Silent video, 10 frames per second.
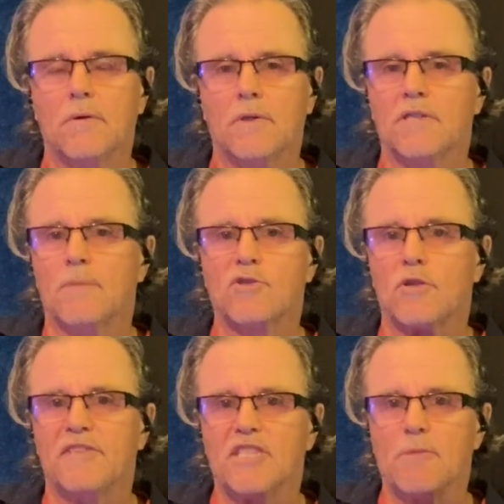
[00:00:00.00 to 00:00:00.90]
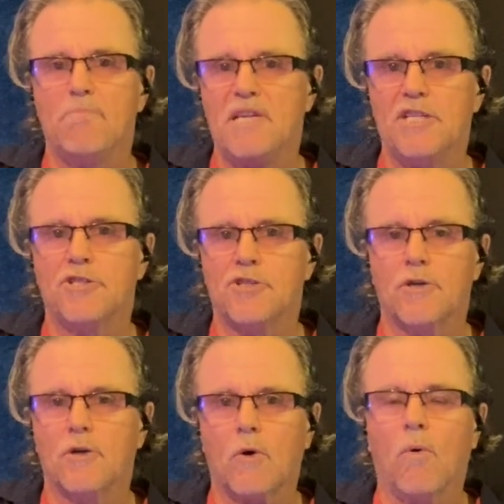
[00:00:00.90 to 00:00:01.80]
some sort of a diminished
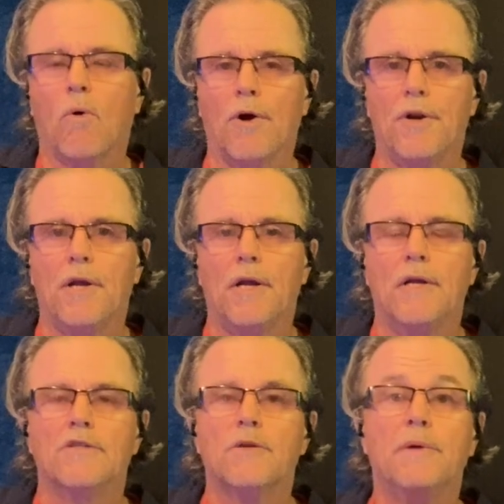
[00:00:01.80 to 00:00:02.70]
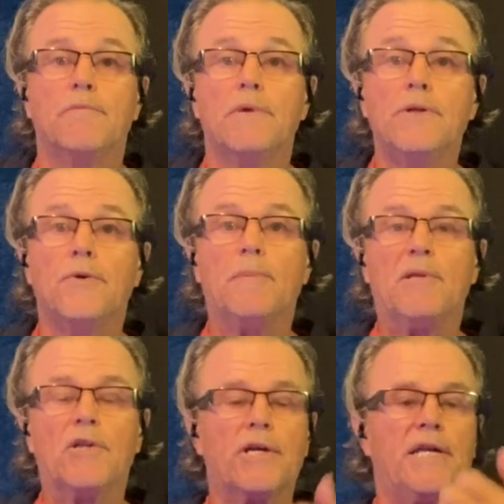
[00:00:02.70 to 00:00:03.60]
chord. So we'd really only be
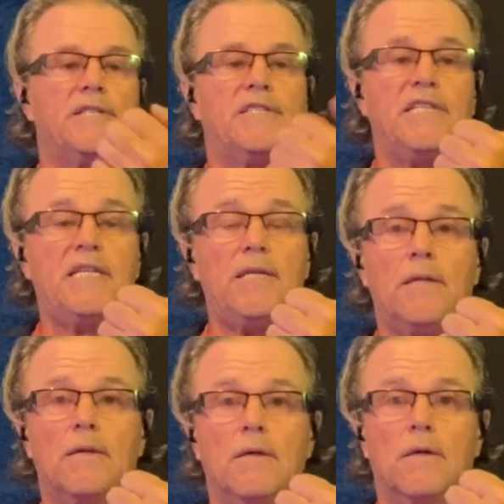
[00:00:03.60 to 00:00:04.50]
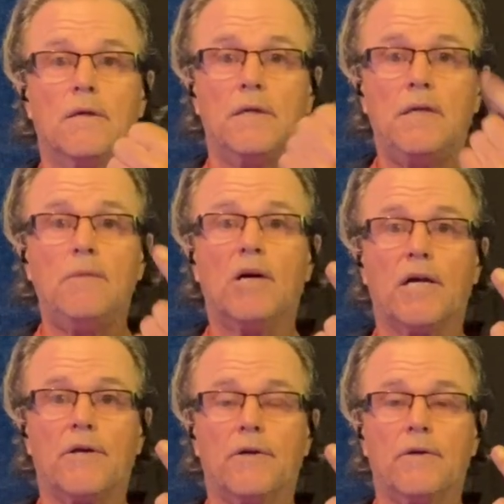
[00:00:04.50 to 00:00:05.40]
looking at D, E
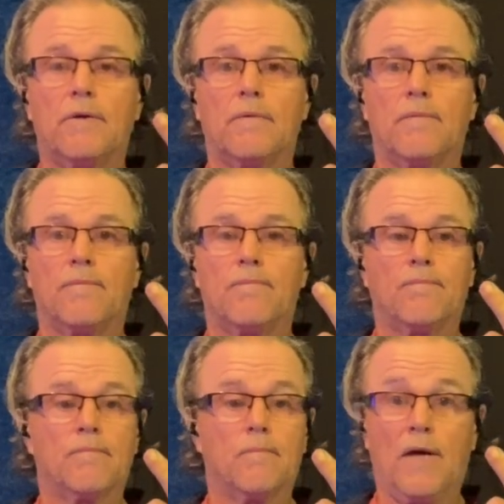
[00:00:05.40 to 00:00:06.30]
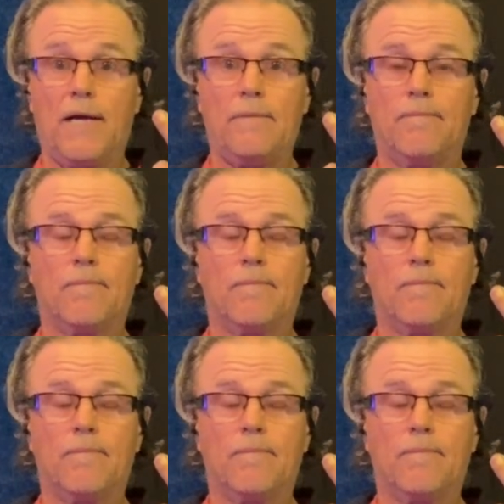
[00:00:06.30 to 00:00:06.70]
minor, right?